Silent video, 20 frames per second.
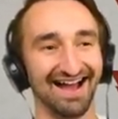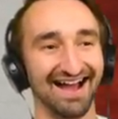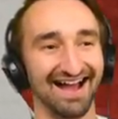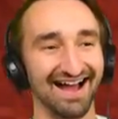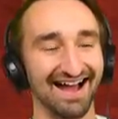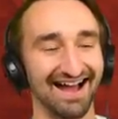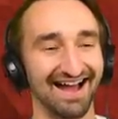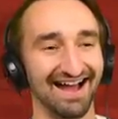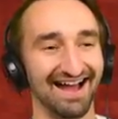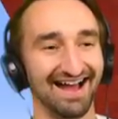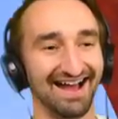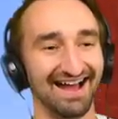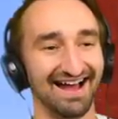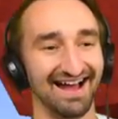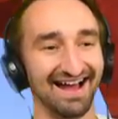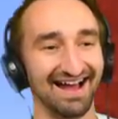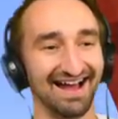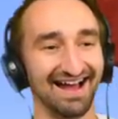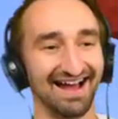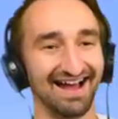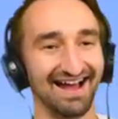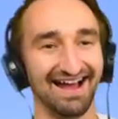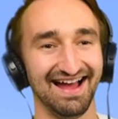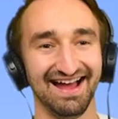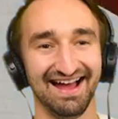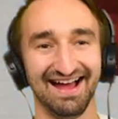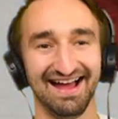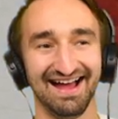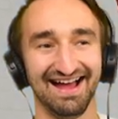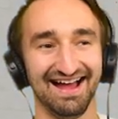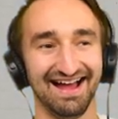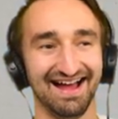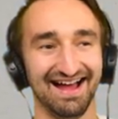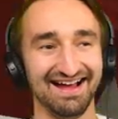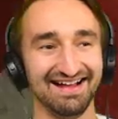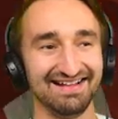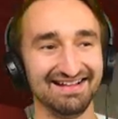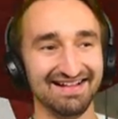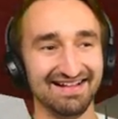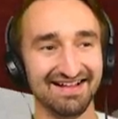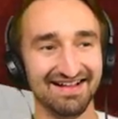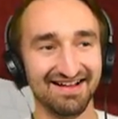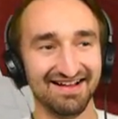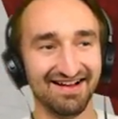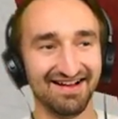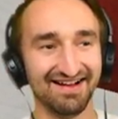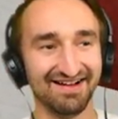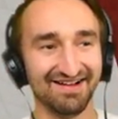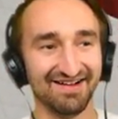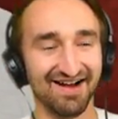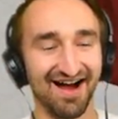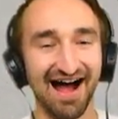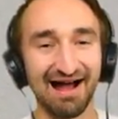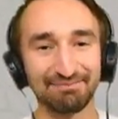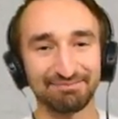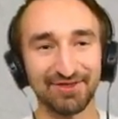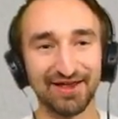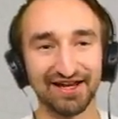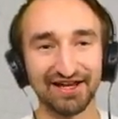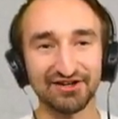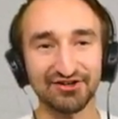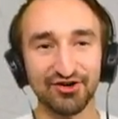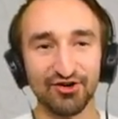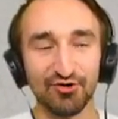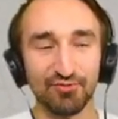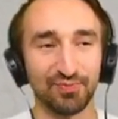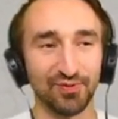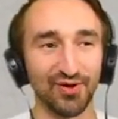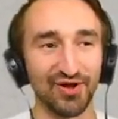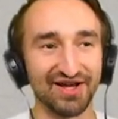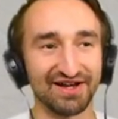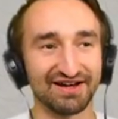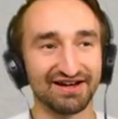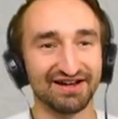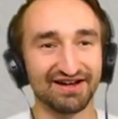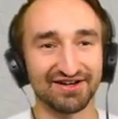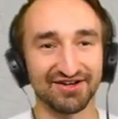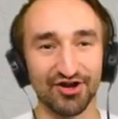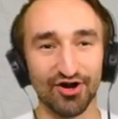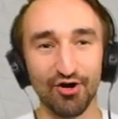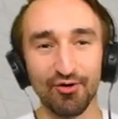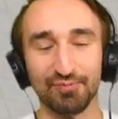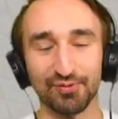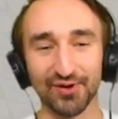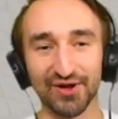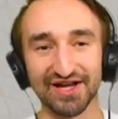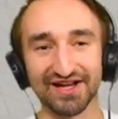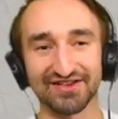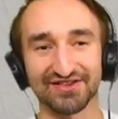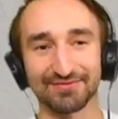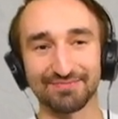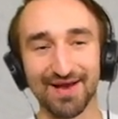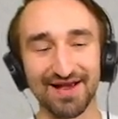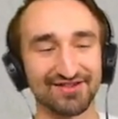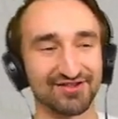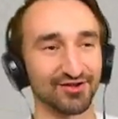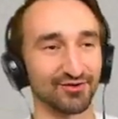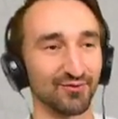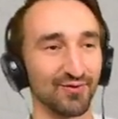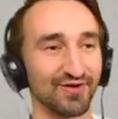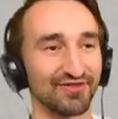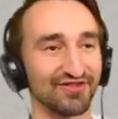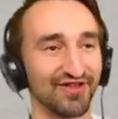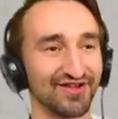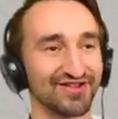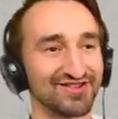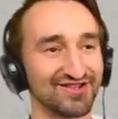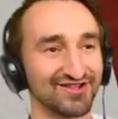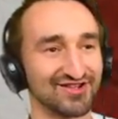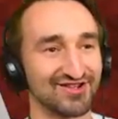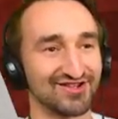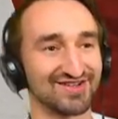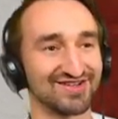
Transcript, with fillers: I'm sure the scoreboard will fix itself. I'm thinking new blade, new blade's messing with us.